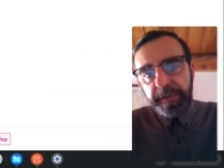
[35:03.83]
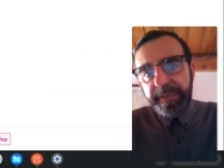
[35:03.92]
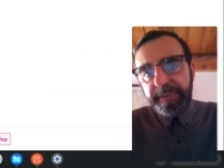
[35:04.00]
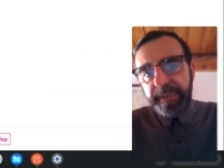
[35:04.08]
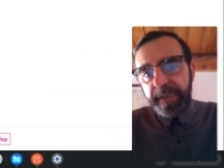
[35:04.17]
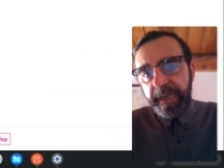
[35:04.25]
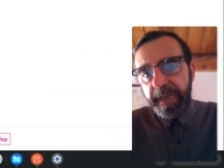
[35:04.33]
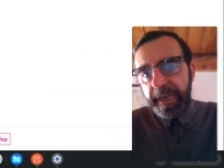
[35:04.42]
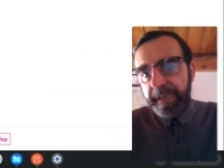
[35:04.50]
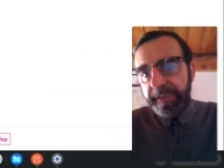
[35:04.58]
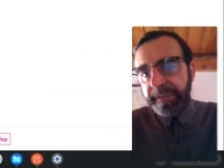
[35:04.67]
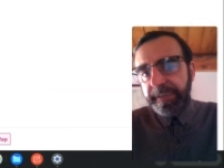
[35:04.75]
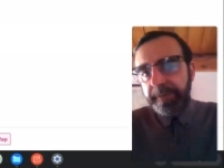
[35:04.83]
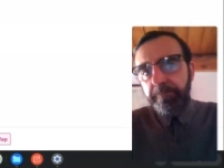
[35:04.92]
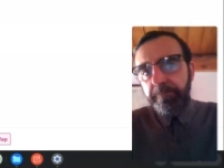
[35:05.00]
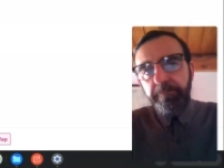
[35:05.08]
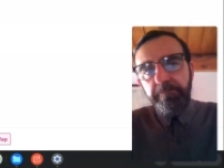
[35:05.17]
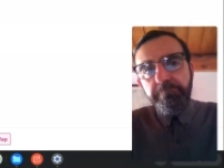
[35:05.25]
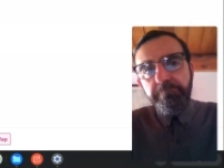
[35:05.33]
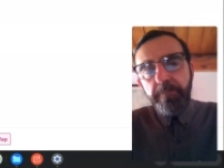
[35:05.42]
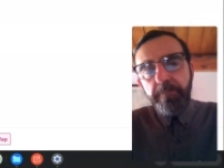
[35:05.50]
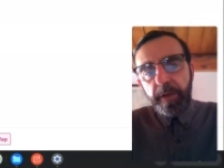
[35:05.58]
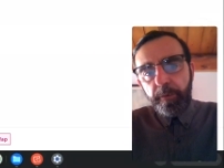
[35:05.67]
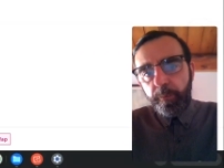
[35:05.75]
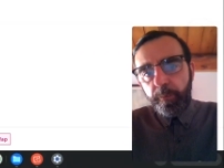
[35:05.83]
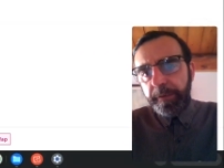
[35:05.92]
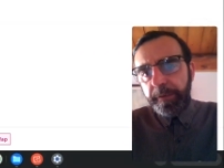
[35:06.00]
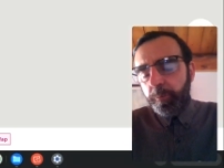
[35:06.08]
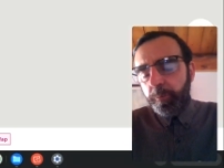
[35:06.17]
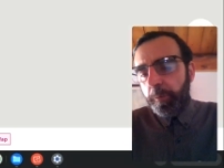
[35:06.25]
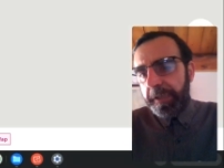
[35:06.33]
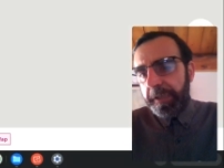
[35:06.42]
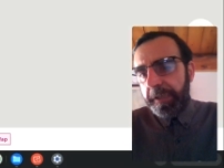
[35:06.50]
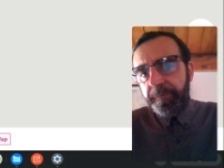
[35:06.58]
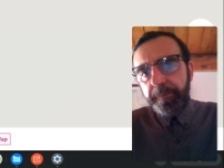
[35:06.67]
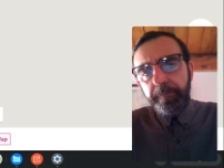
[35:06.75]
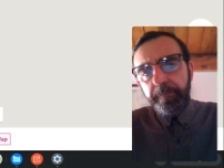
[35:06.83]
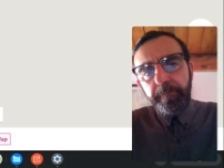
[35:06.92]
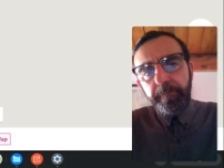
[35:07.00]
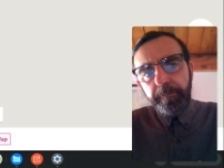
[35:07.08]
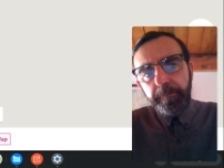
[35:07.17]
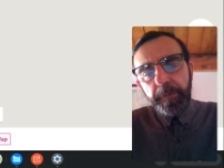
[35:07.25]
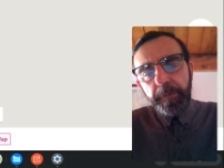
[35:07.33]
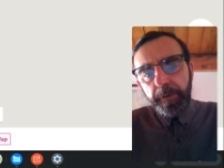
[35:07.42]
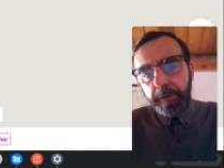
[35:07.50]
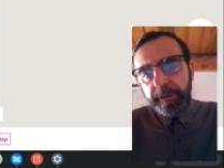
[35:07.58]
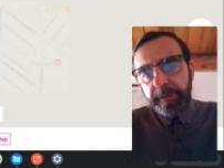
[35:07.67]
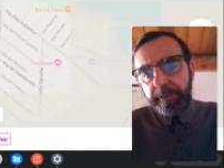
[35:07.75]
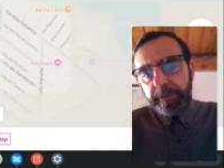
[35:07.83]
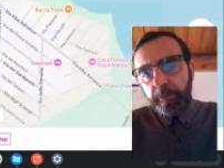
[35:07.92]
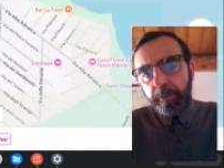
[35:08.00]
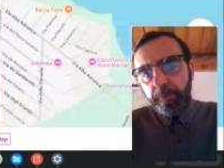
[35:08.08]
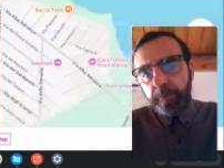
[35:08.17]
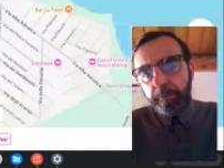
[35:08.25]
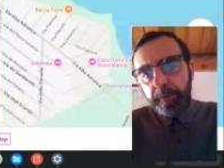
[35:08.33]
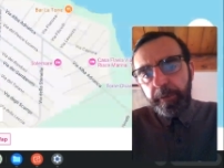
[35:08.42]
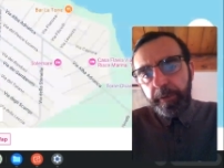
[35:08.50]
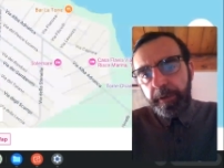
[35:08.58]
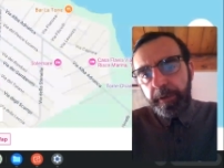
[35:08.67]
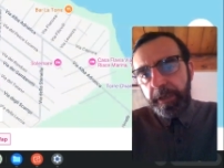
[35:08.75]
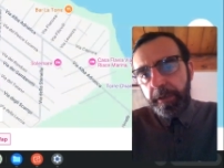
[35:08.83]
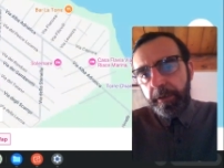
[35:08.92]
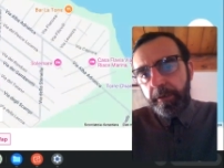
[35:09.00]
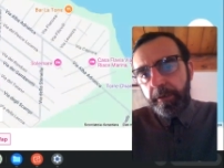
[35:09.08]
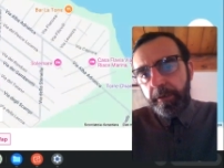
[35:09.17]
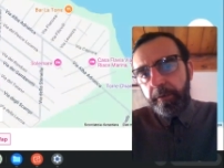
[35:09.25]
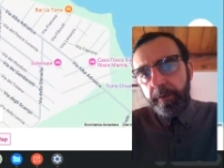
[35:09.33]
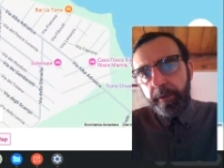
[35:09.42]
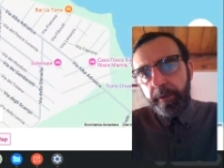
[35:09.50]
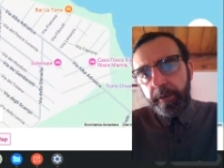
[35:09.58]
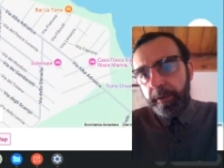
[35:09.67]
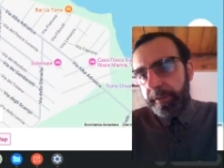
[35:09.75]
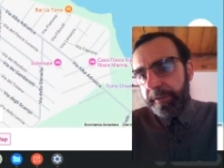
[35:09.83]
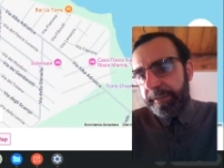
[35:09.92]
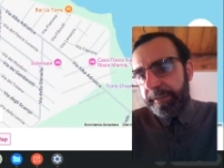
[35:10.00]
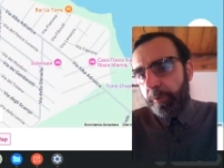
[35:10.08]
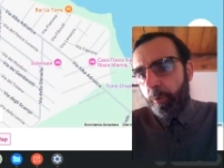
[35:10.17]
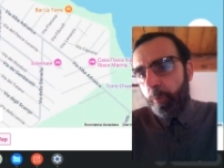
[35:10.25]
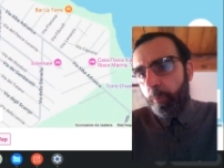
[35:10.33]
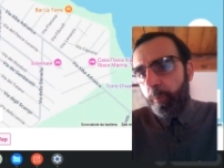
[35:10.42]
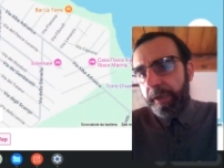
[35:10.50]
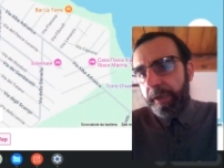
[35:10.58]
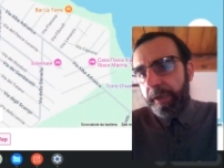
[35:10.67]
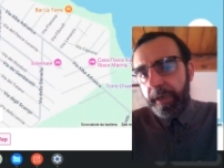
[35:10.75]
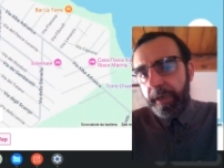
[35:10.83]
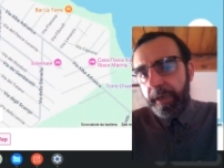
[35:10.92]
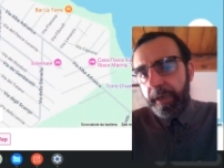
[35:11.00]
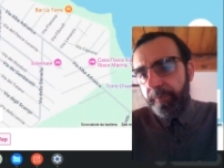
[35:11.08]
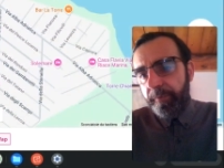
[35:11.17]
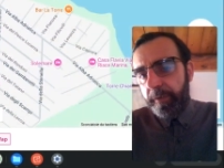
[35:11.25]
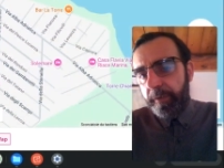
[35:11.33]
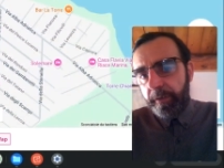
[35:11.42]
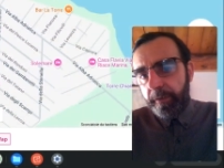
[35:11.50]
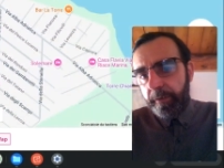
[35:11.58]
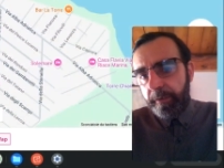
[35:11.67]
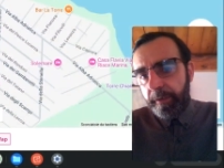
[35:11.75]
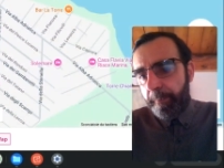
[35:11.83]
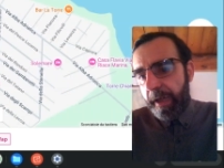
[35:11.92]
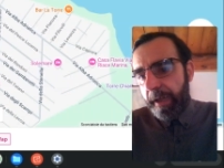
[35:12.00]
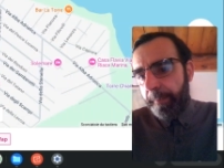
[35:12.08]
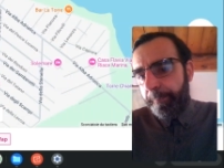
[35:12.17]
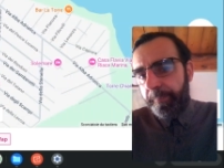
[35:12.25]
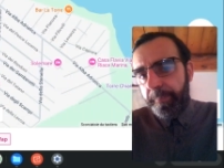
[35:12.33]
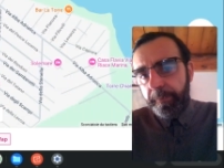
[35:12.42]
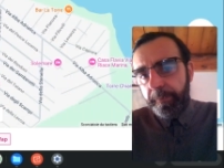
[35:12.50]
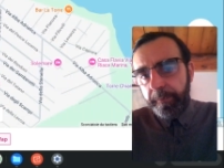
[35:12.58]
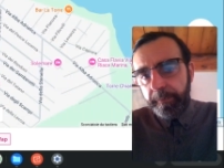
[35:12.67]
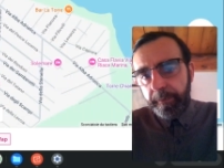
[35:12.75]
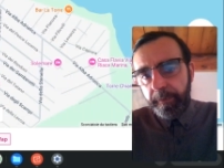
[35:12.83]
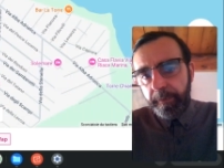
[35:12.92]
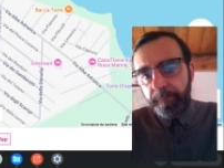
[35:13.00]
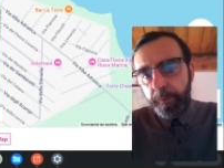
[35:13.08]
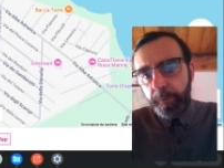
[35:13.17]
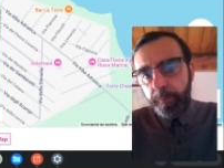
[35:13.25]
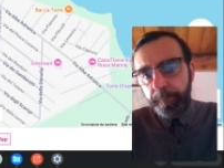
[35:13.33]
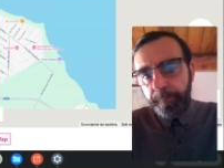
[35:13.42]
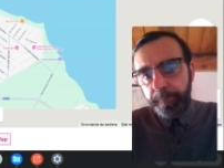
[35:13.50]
Keys in hands, ready to live. So here, so we have the map, the view.